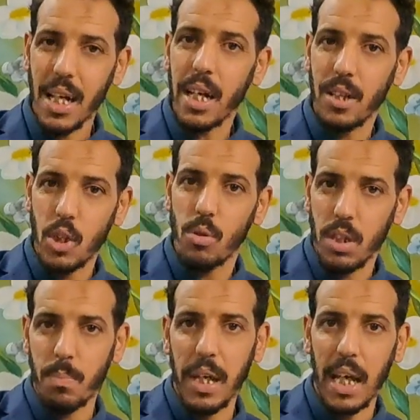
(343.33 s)
I do
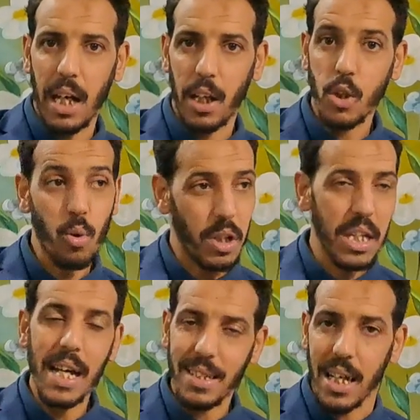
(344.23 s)
speak English, or
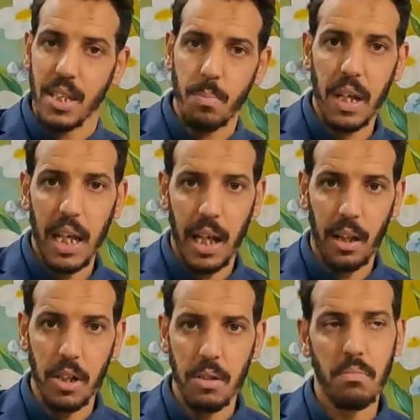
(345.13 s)
yes, I speak
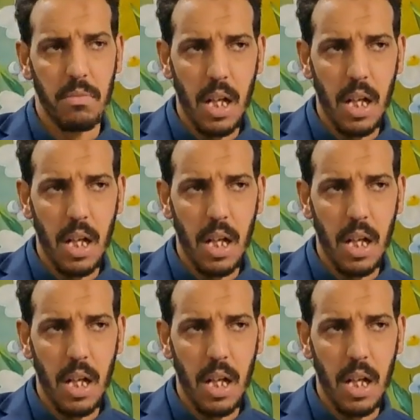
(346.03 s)
English.